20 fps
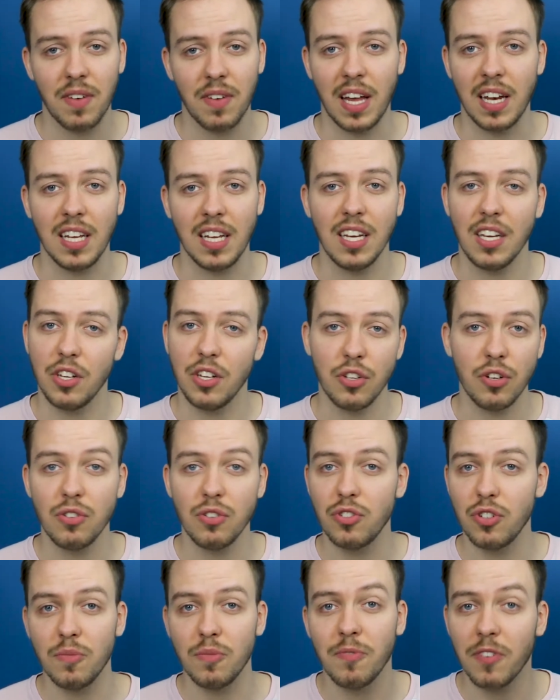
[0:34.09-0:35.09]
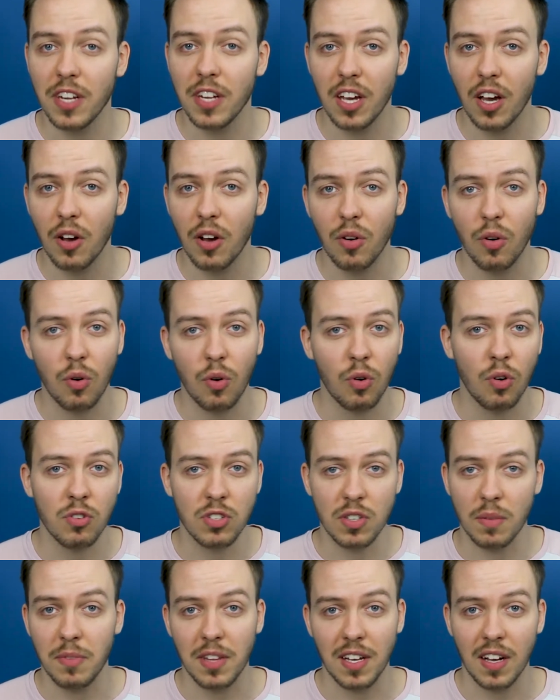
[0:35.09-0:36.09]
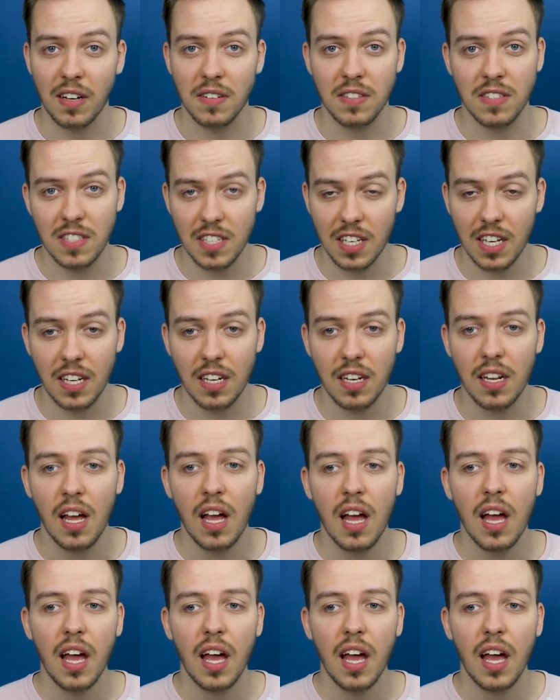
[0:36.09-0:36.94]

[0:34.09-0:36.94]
any YouTube video or something I'd seen.